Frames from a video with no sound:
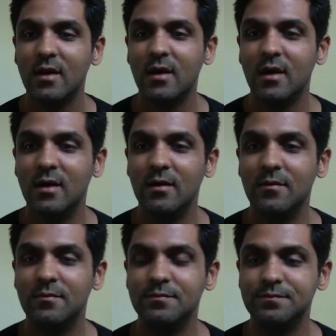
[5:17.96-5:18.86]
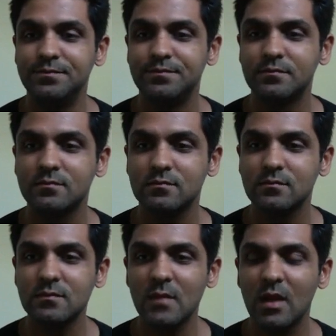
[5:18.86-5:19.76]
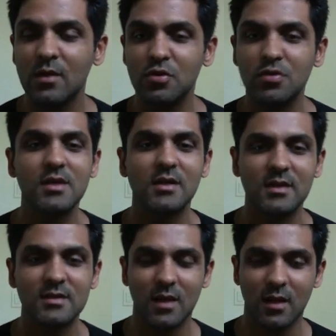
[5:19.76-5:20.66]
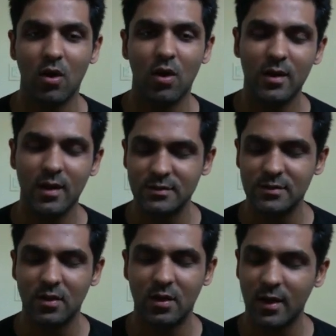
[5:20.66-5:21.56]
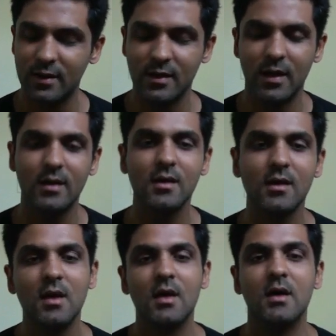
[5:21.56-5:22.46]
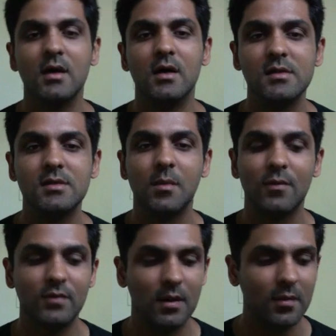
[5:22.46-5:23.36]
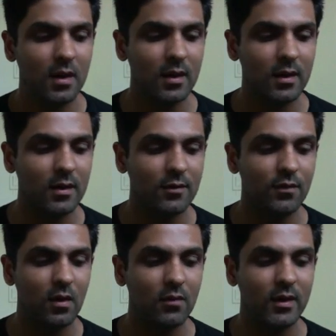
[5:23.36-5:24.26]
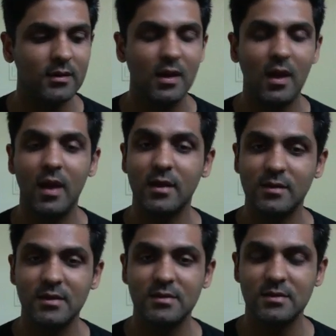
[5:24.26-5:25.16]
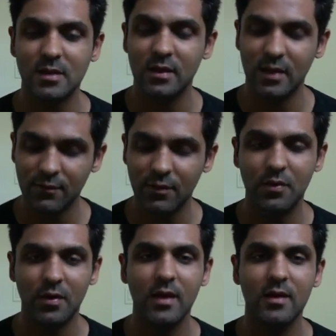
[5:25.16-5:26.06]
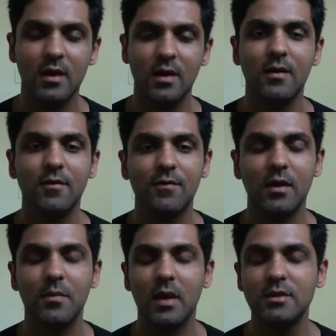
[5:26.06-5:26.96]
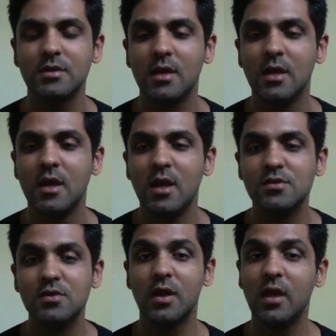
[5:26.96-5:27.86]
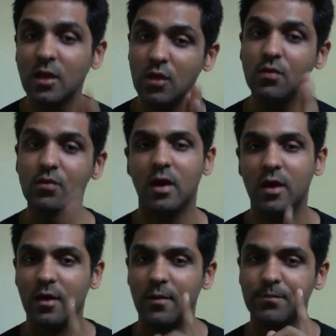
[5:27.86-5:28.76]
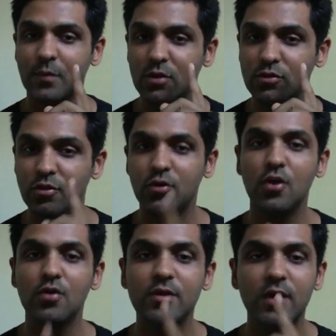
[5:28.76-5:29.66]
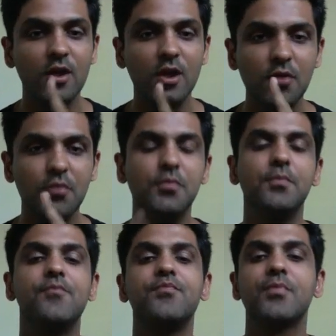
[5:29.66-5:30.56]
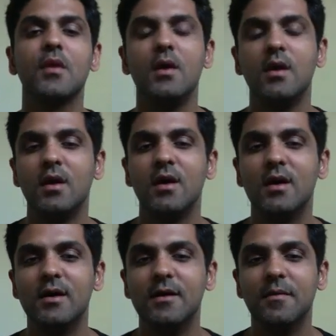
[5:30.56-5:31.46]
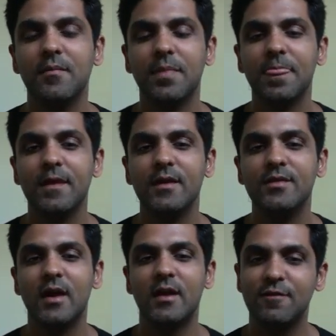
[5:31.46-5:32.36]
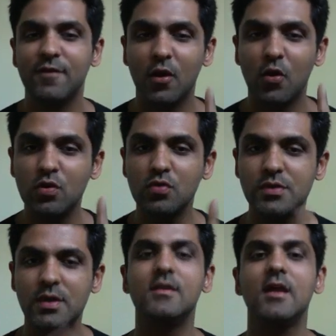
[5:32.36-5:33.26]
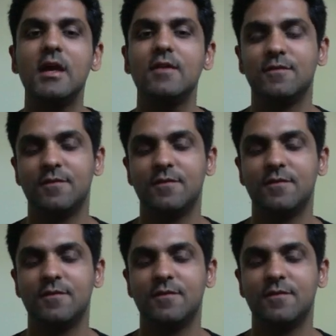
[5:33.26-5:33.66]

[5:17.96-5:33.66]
um, those ethics are gone. It's not like that. Some of them are following the high ethics even today very much. So he knew, Duryodhan knew that if I go to Sadhev